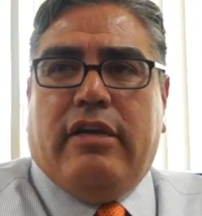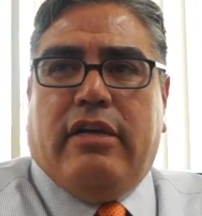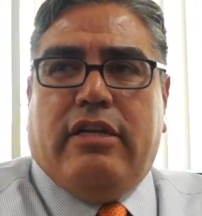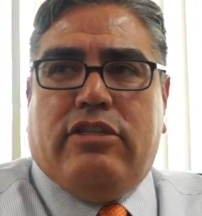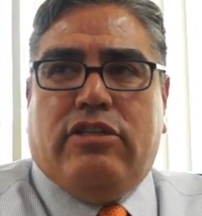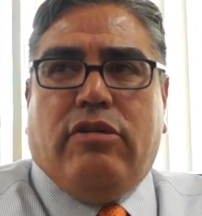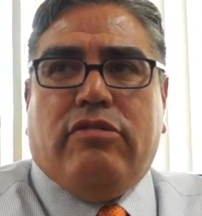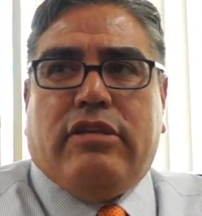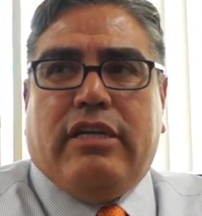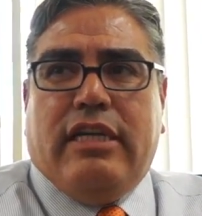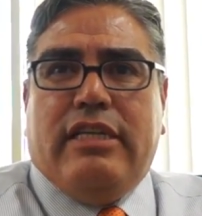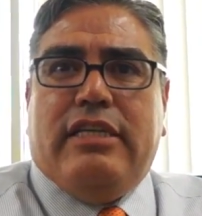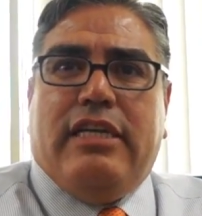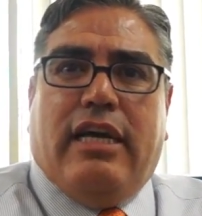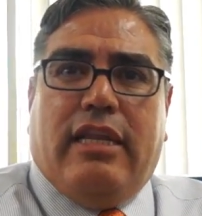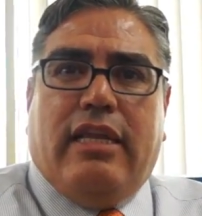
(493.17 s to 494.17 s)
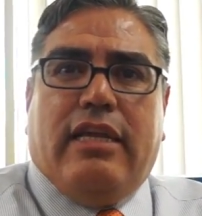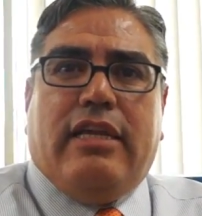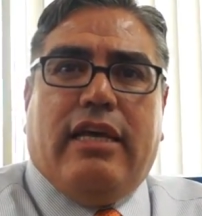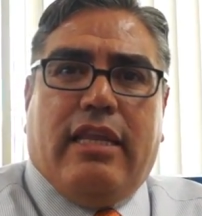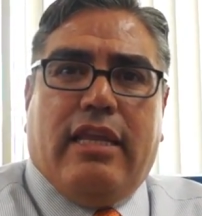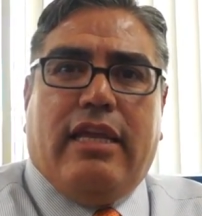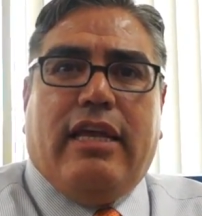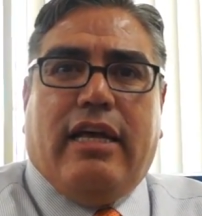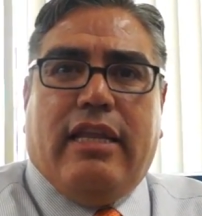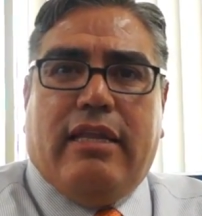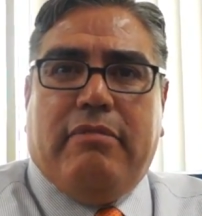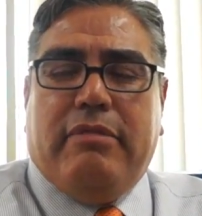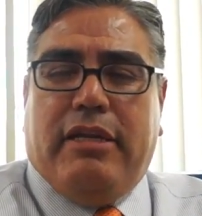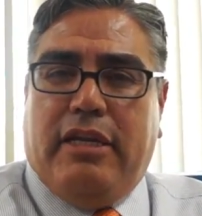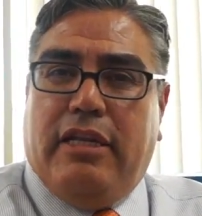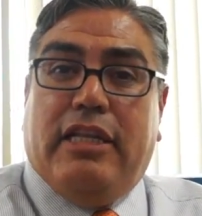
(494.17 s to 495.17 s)
a joking yalla yalla yalla,
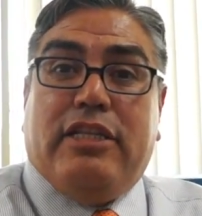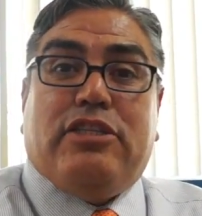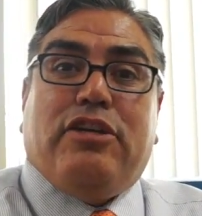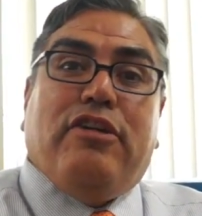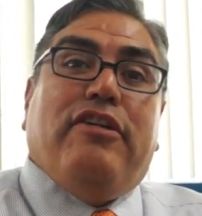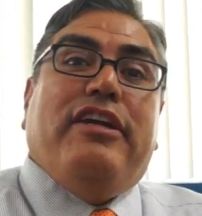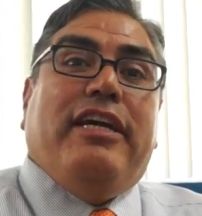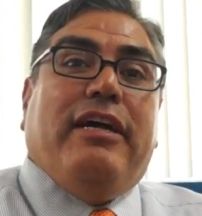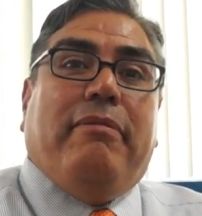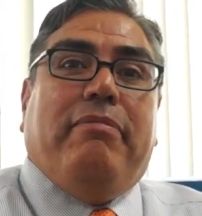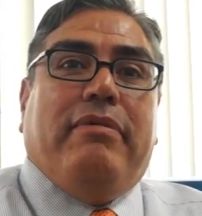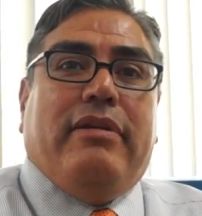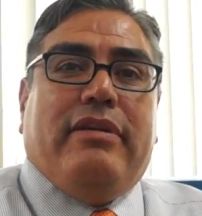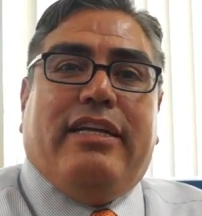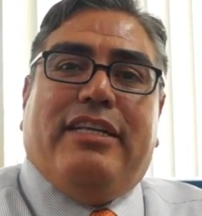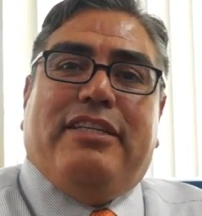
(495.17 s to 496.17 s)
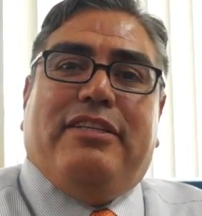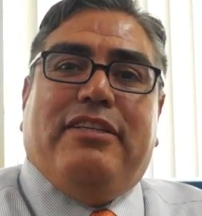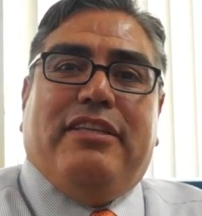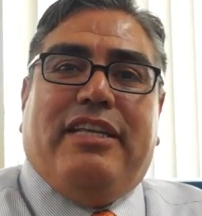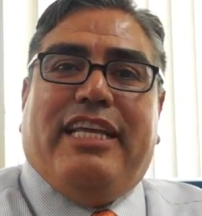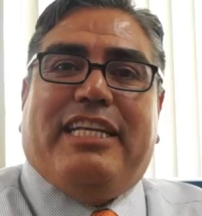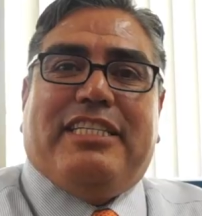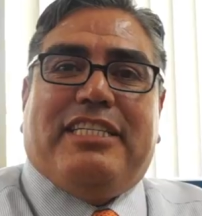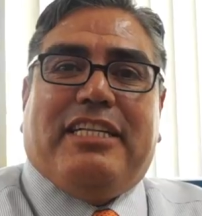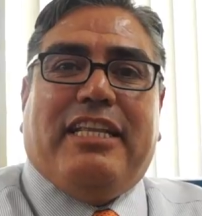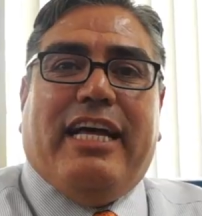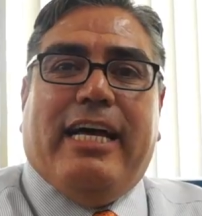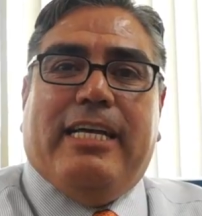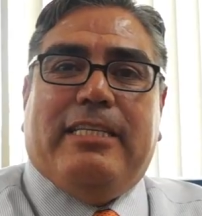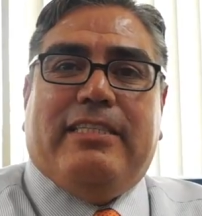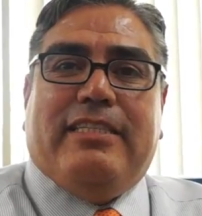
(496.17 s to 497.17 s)
meaning let's hurry up and get to the next
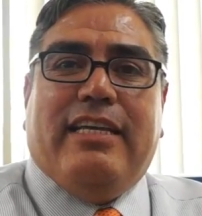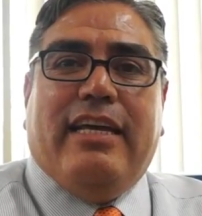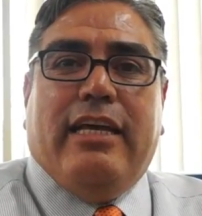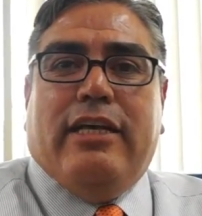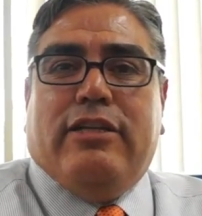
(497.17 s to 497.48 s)
class.